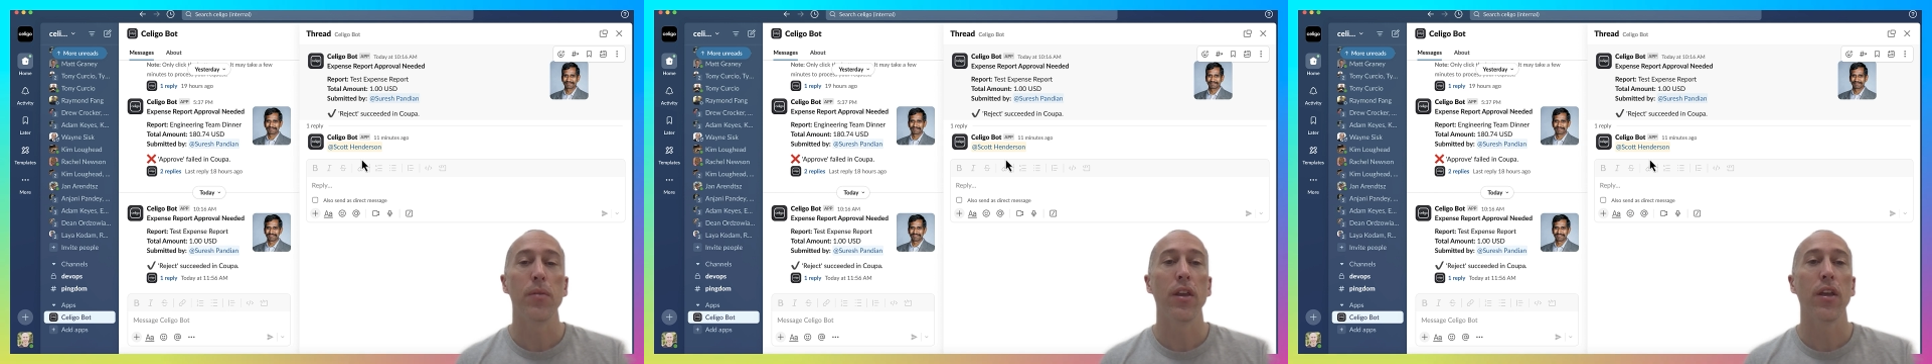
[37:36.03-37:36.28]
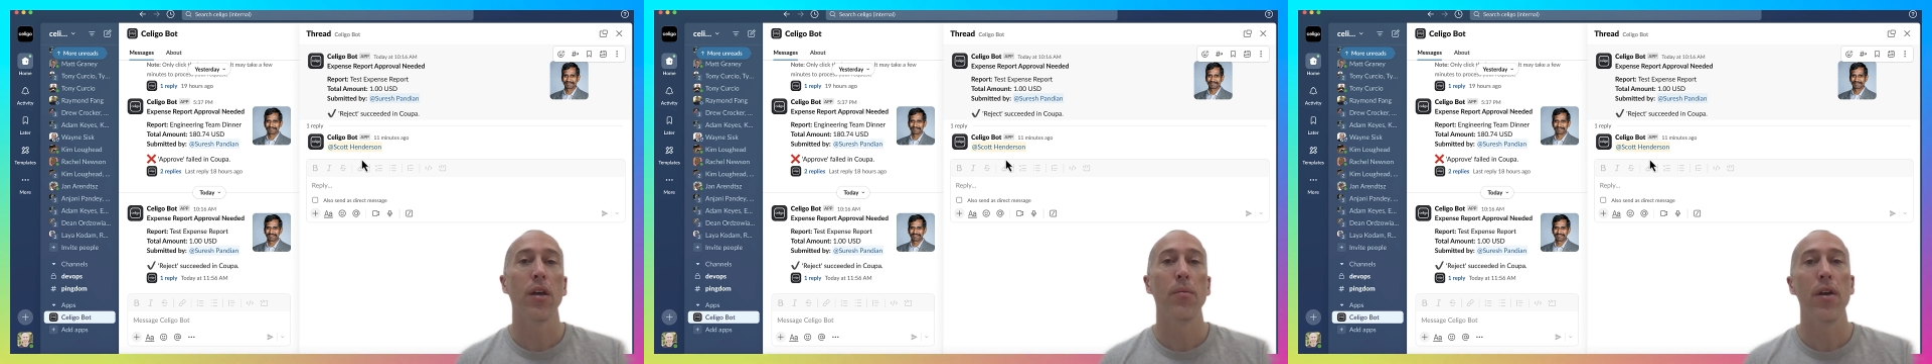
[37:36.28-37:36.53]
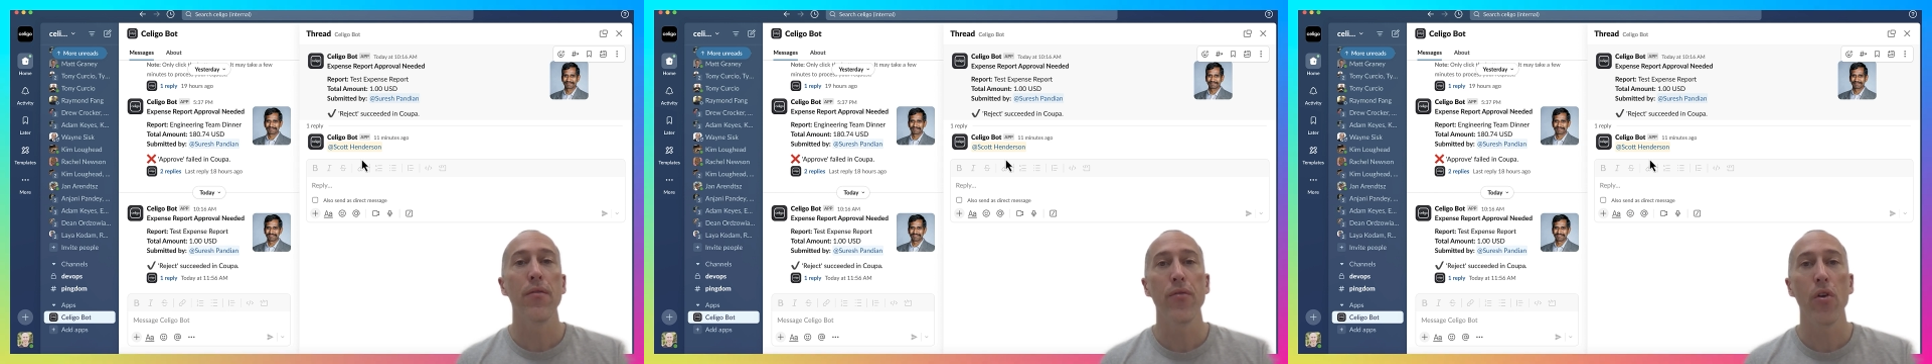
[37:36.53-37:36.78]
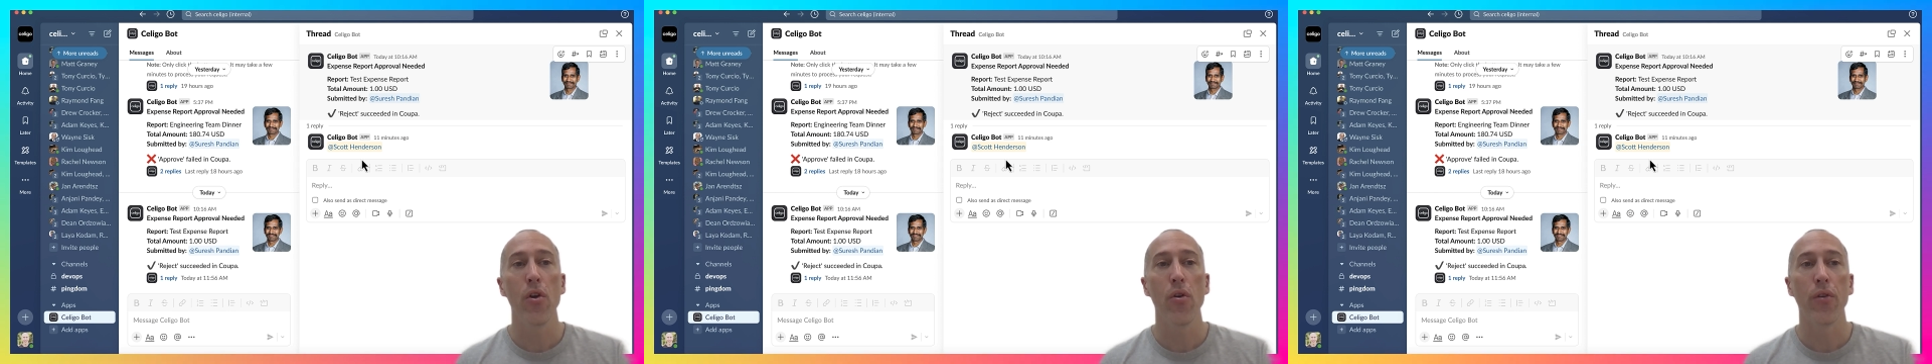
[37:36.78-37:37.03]
meaning on my
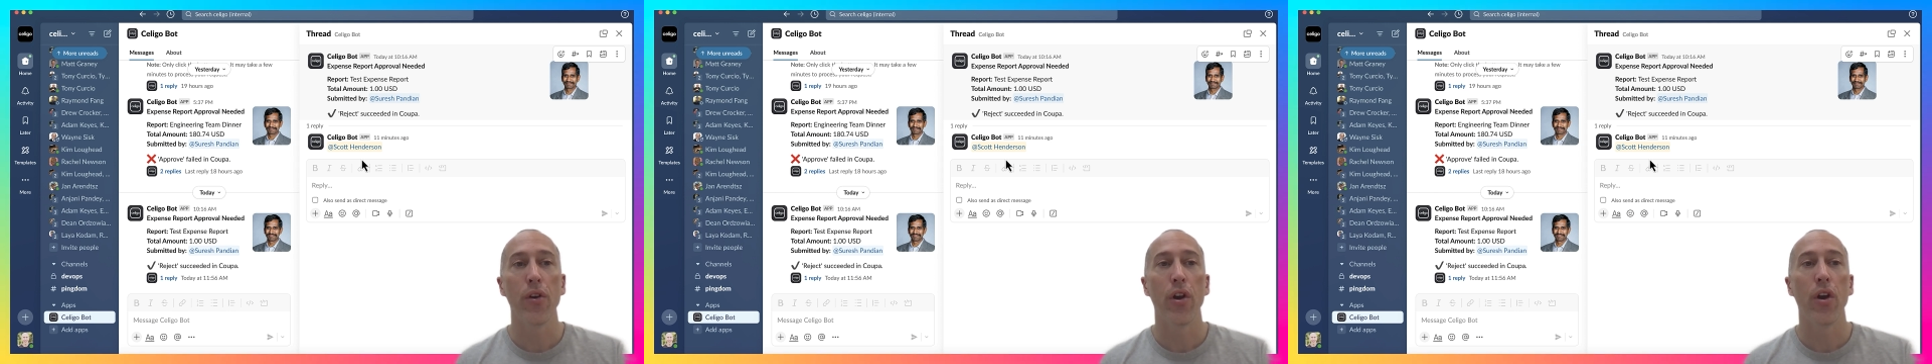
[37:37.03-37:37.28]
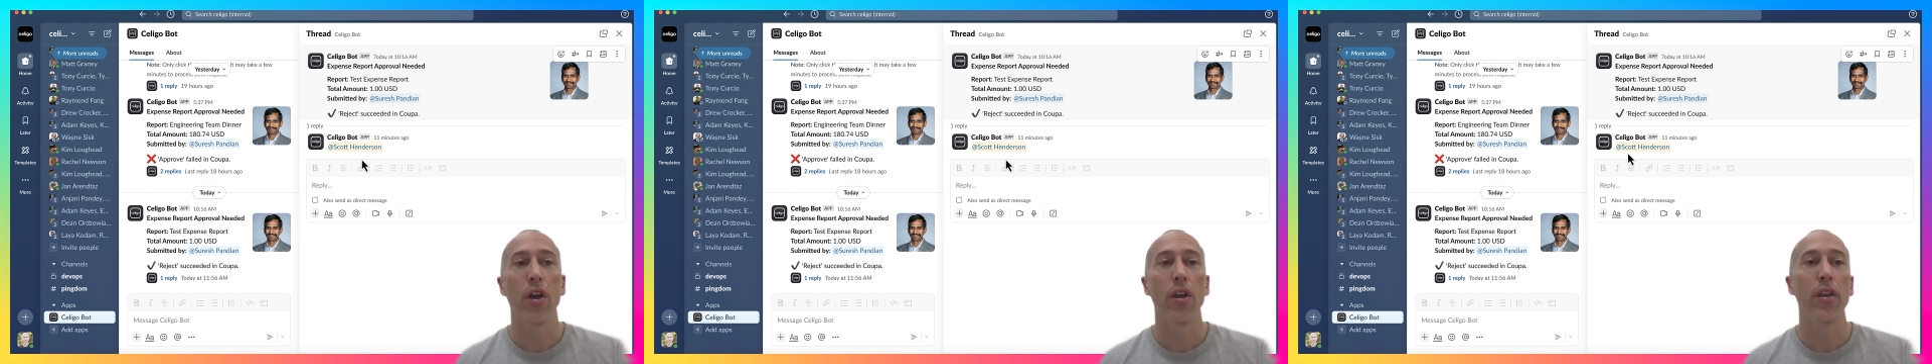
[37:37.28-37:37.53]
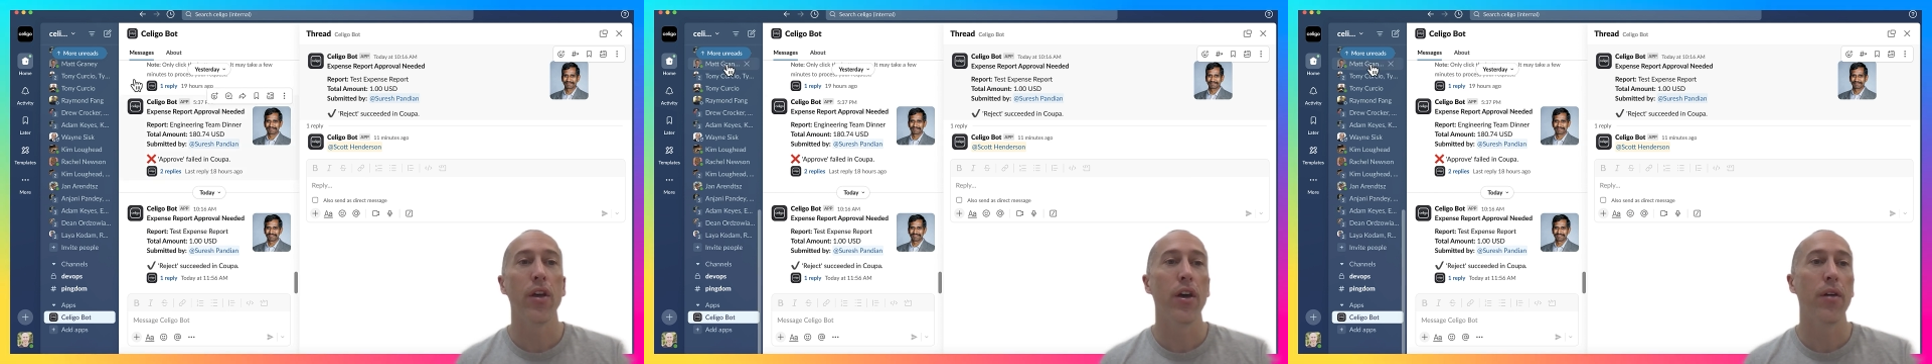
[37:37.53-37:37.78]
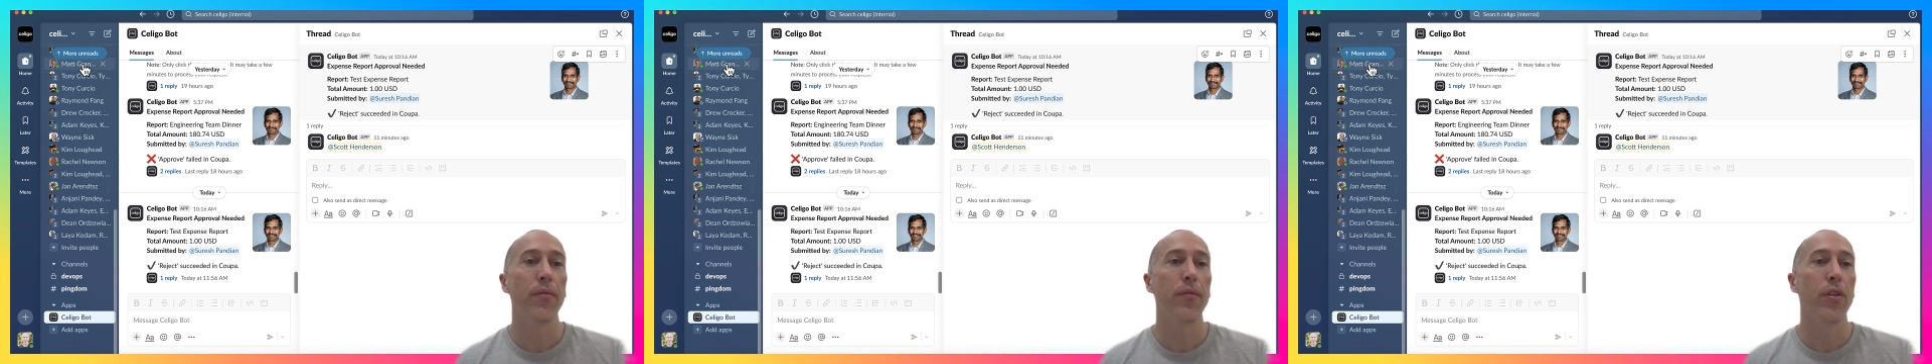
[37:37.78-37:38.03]
phone or
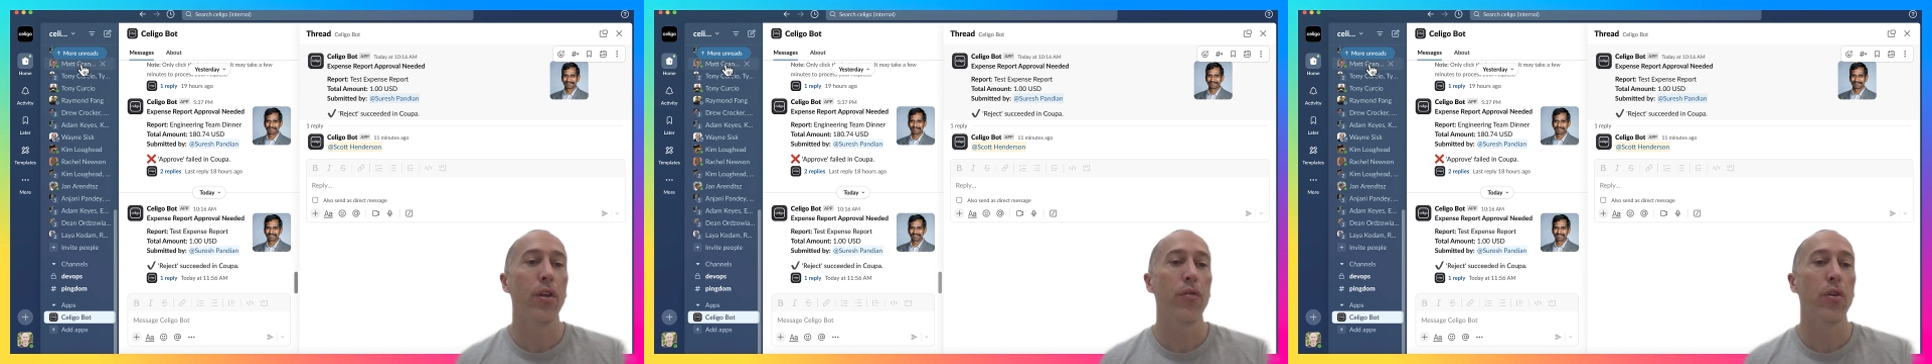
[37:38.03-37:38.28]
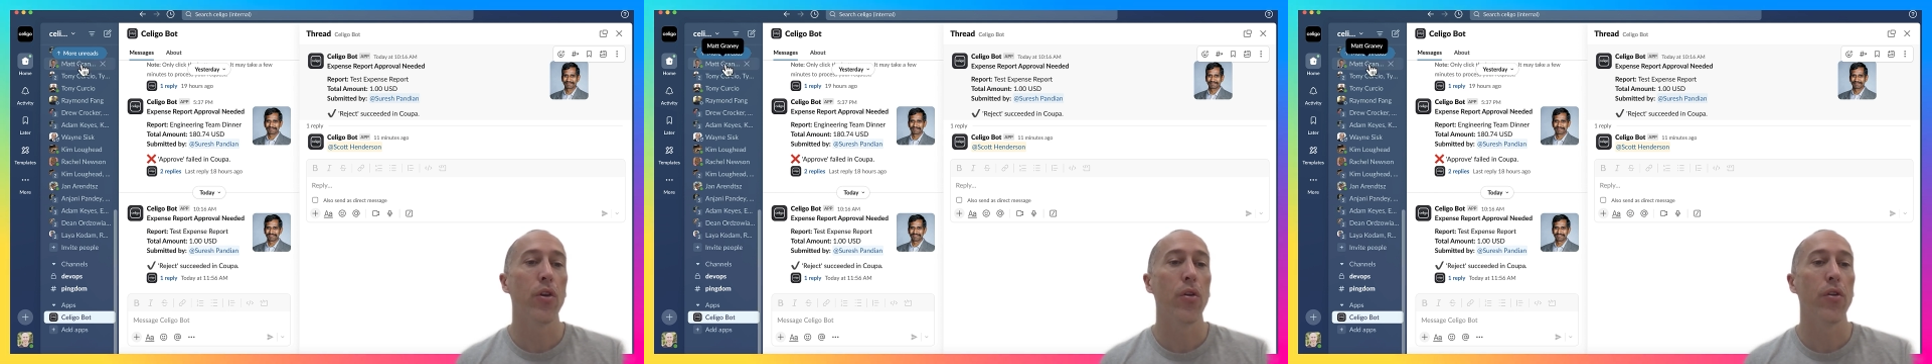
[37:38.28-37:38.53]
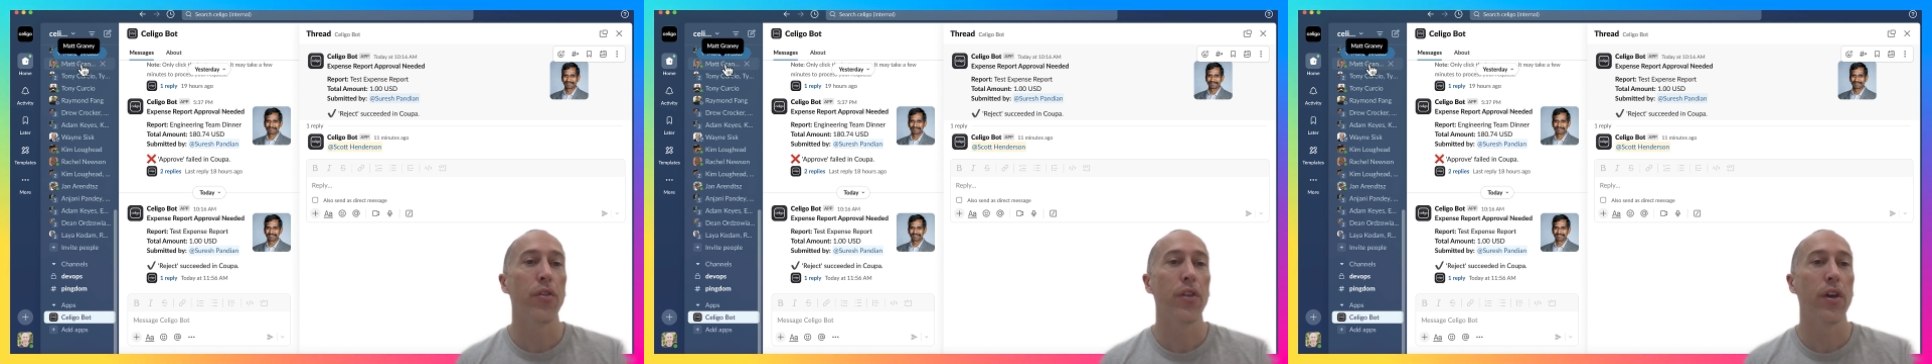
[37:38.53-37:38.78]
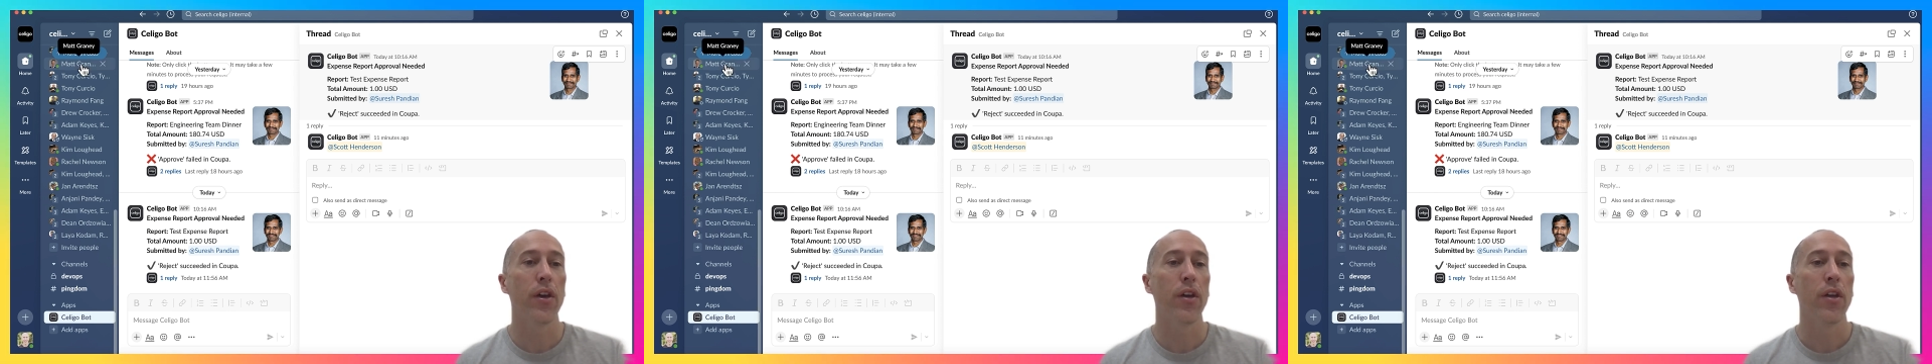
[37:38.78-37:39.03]
on if you go to
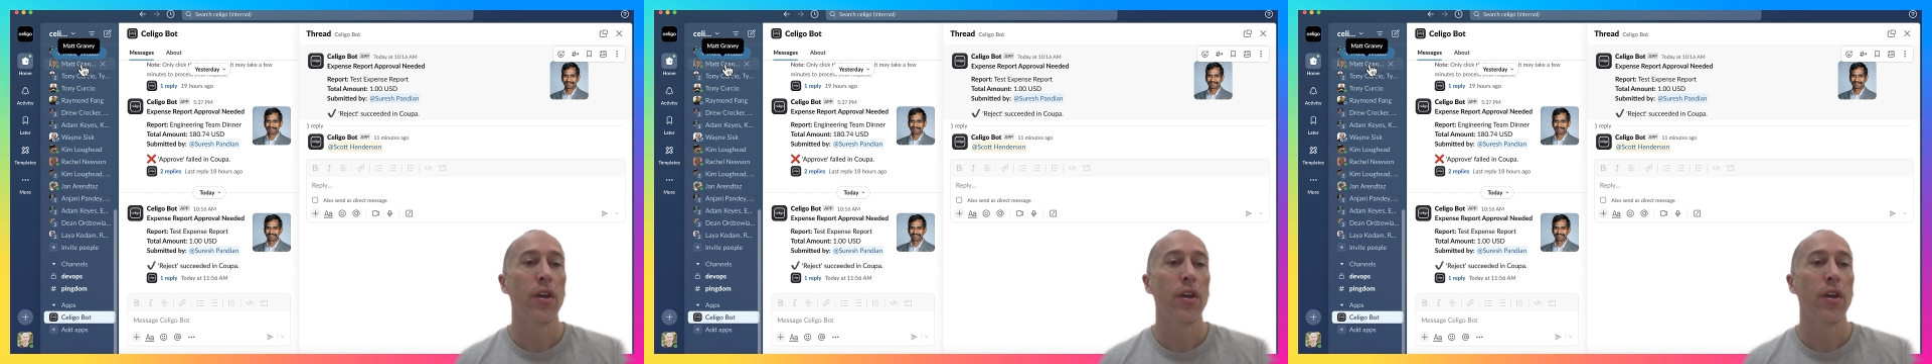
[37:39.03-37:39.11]
the